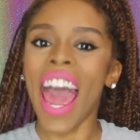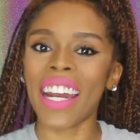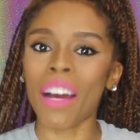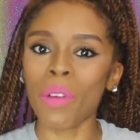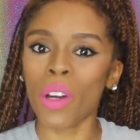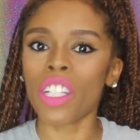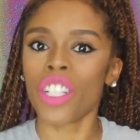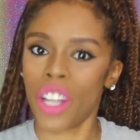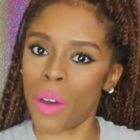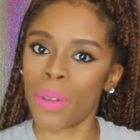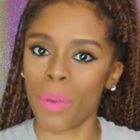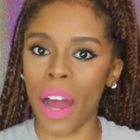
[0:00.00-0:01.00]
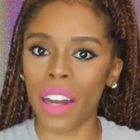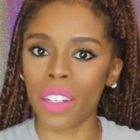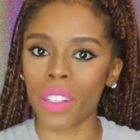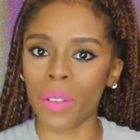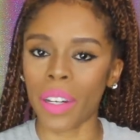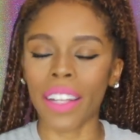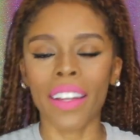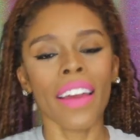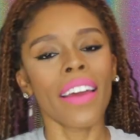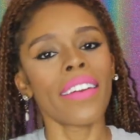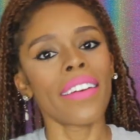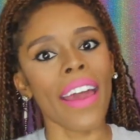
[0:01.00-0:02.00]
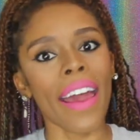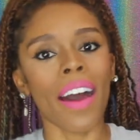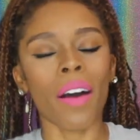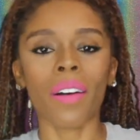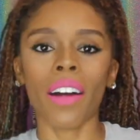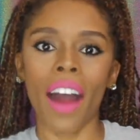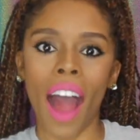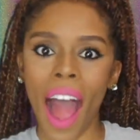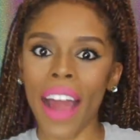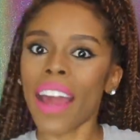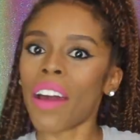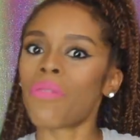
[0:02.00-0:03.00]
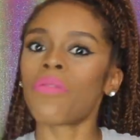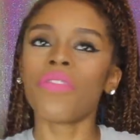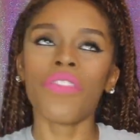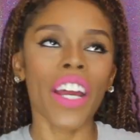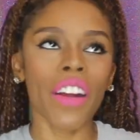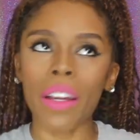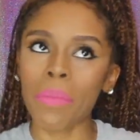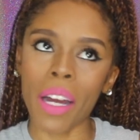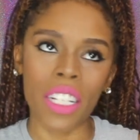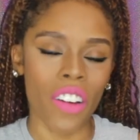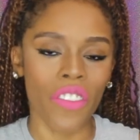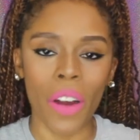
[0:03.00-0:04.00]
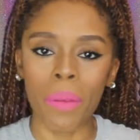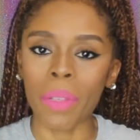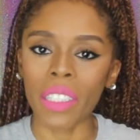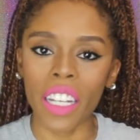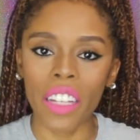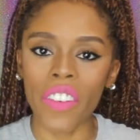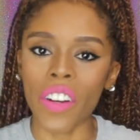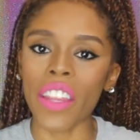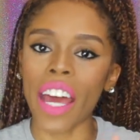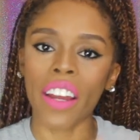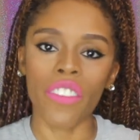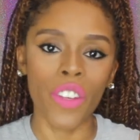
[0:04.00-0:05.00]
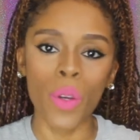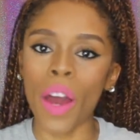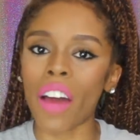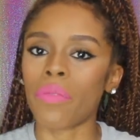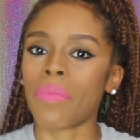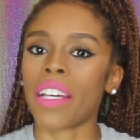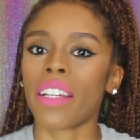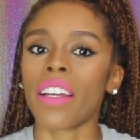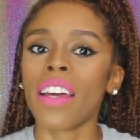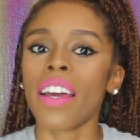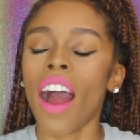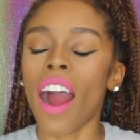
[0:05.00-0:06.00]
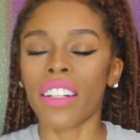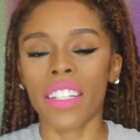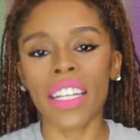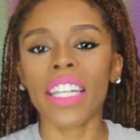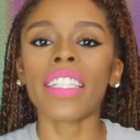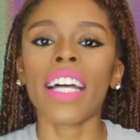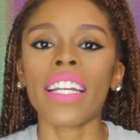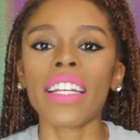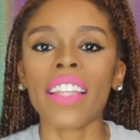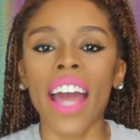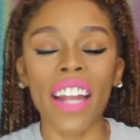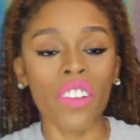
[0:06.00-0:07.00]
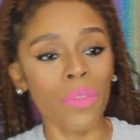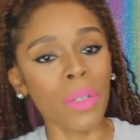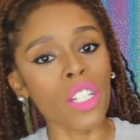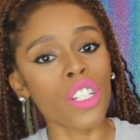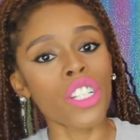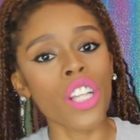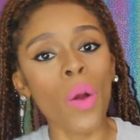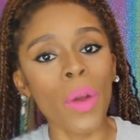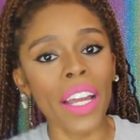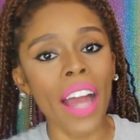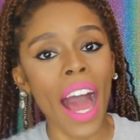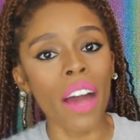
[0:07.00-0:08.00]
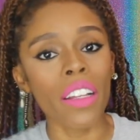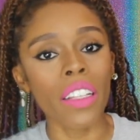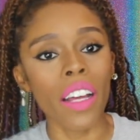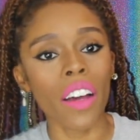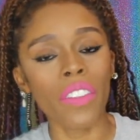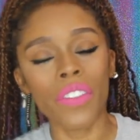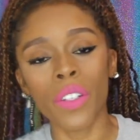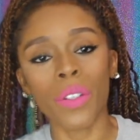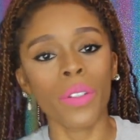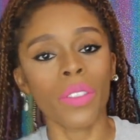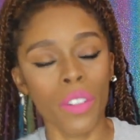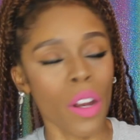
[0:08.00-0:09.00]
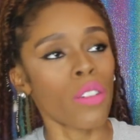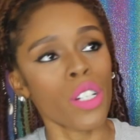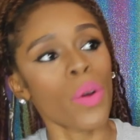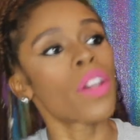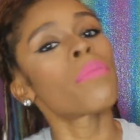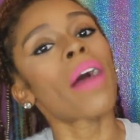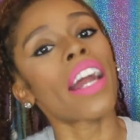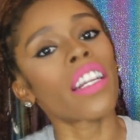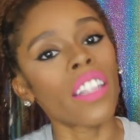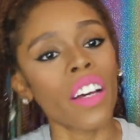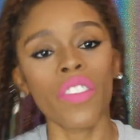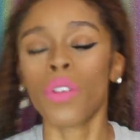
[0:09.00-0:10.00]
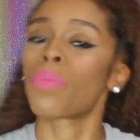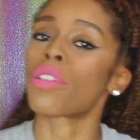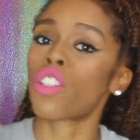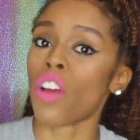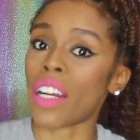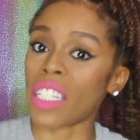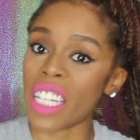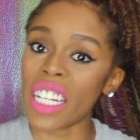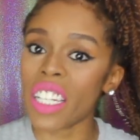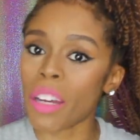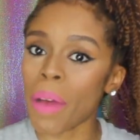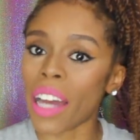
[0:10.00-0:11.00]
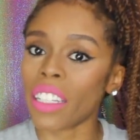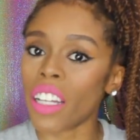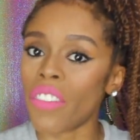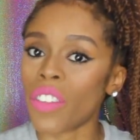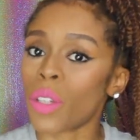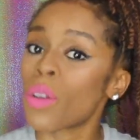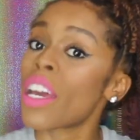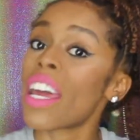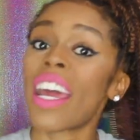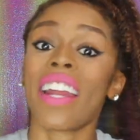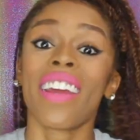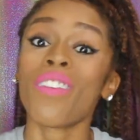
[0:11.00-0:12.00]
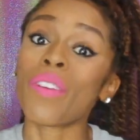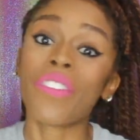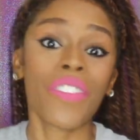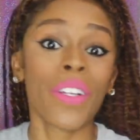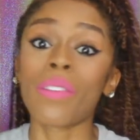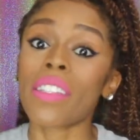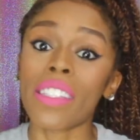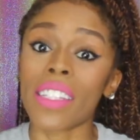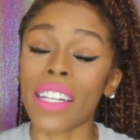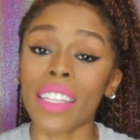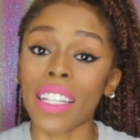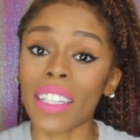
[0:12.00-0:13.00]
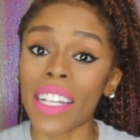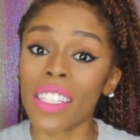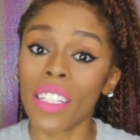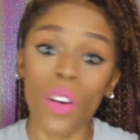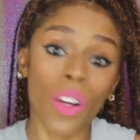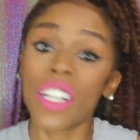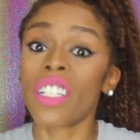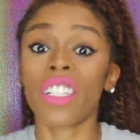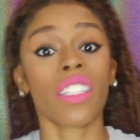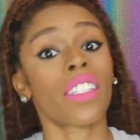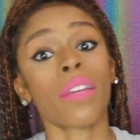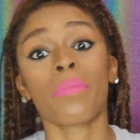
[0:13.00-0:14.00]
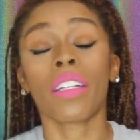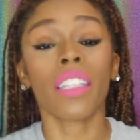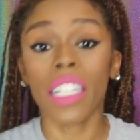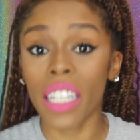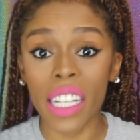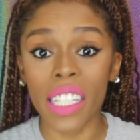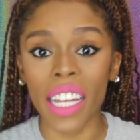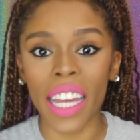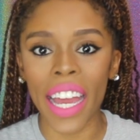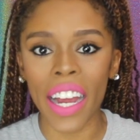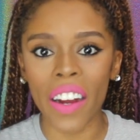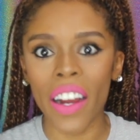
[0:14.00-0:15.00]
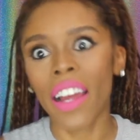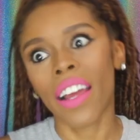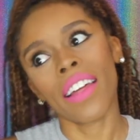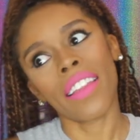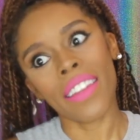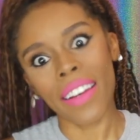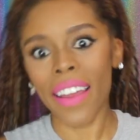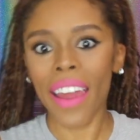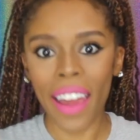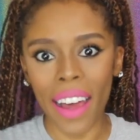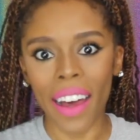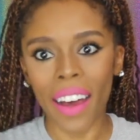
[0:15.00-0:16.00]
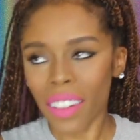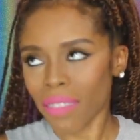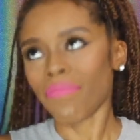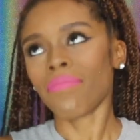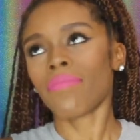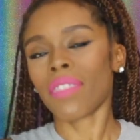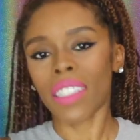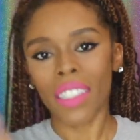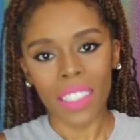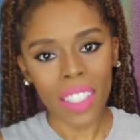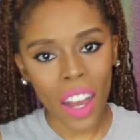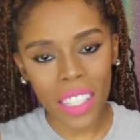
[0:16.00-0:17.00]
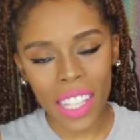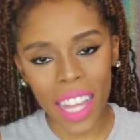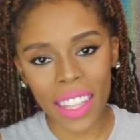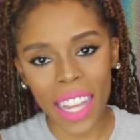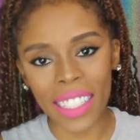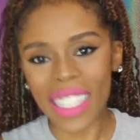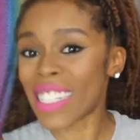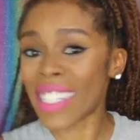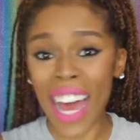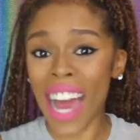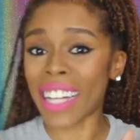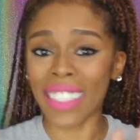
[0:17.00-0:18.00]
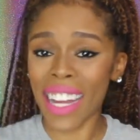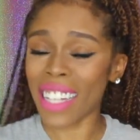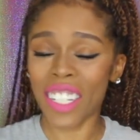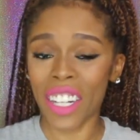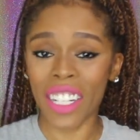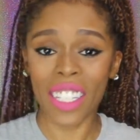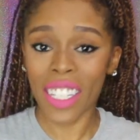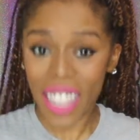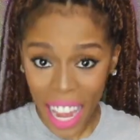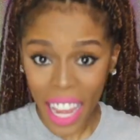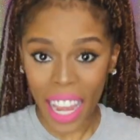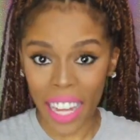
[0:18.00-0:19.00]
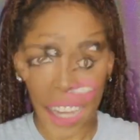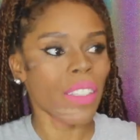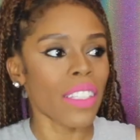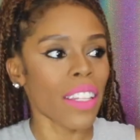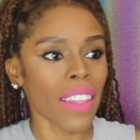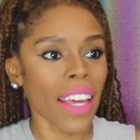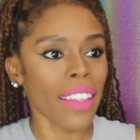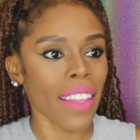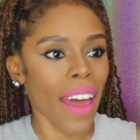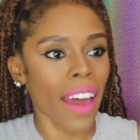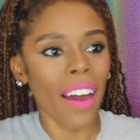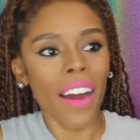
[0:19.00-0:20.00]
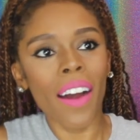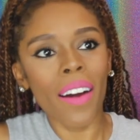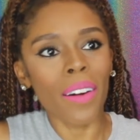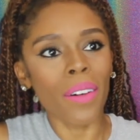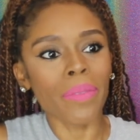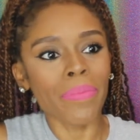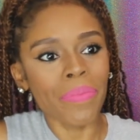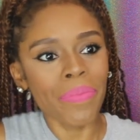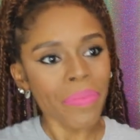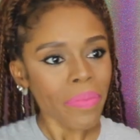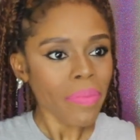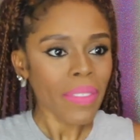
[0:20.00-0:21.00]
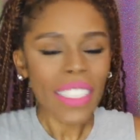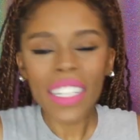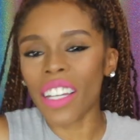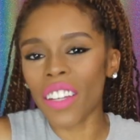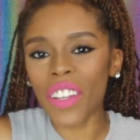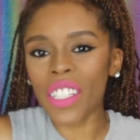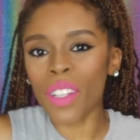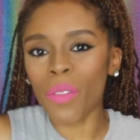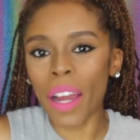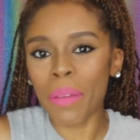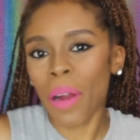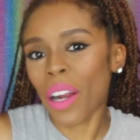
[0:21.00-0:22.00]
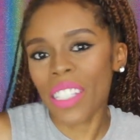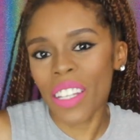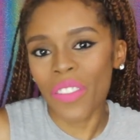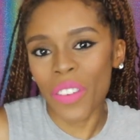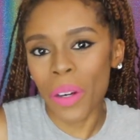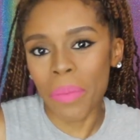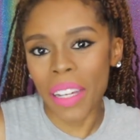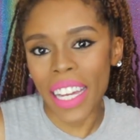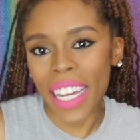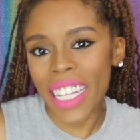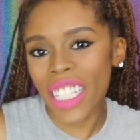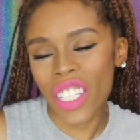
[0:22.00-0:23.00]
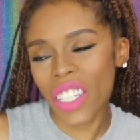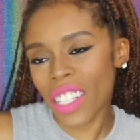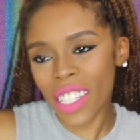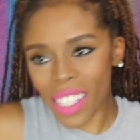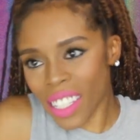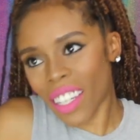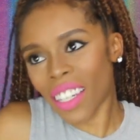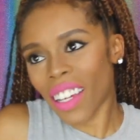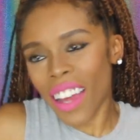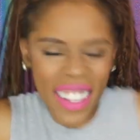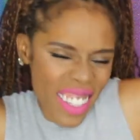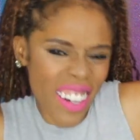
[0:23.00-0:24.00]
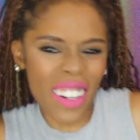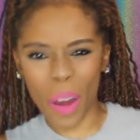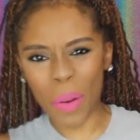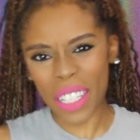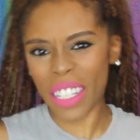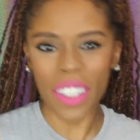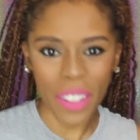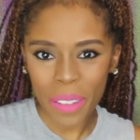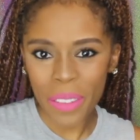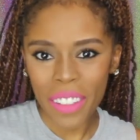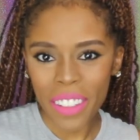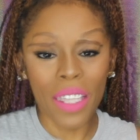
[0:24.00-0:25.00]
And I'm gonna show you how to do it. Now, I am very much a firm believer that if you have been articulating that, you've been showing how to love you, you know, showing him how to love you and been trying to teach him how to love you, and he refuses to get the lesson or he just seemingly doesn't care, then yeah, toss that thing to the side. That shit is dead. I used to think that, oh, if he's the right person for me, he's gonna know what to do.